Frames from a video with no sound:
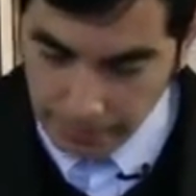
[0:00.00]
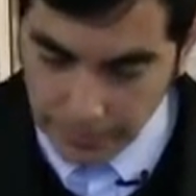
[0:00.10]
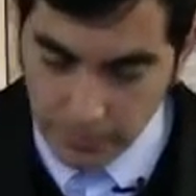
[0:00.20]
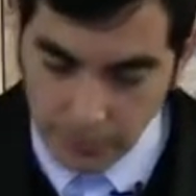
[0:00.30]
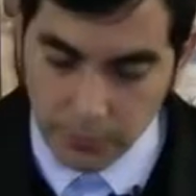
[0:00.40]

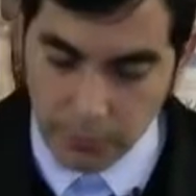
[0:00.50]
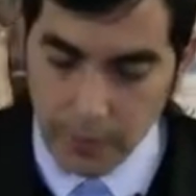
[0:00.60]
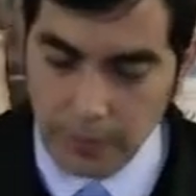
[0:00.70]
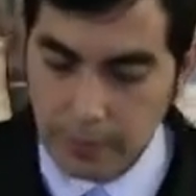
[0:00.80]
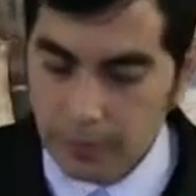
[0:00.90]
And Sister
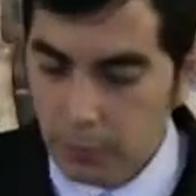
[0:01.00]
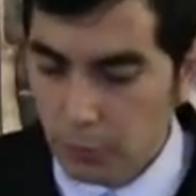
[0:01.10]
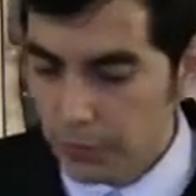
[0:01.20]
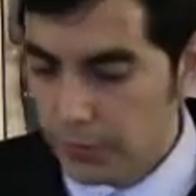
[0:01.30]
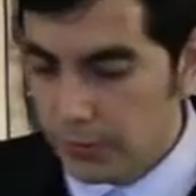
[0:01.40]
White
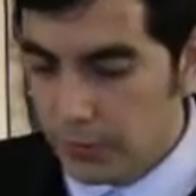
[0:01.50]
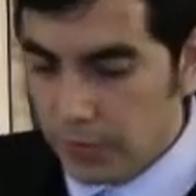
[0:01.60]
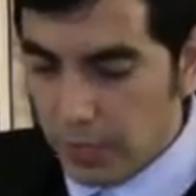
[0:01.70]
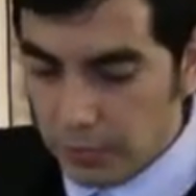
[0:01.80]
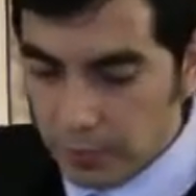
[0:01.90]
endorsed this
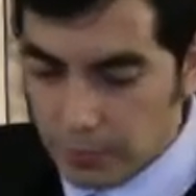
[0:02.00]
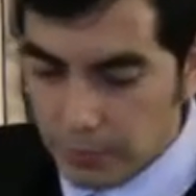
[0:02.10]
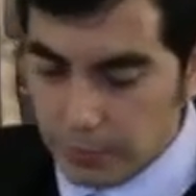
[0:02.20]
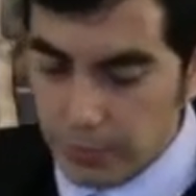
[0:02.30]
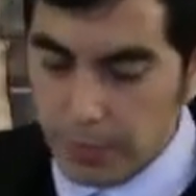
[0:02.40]
chart,
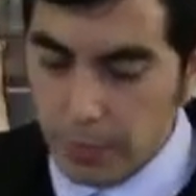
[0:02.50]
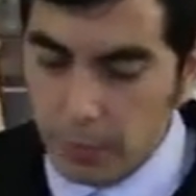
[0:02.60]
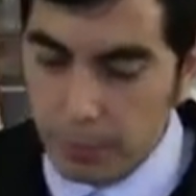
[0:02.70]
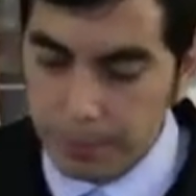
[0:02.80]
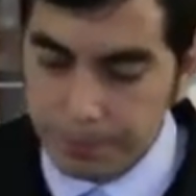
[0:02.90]
as we
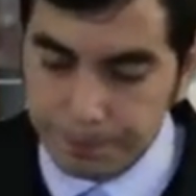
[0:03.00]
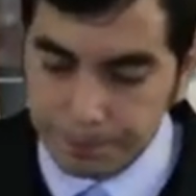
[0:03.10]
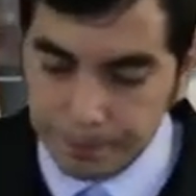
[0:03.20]
know.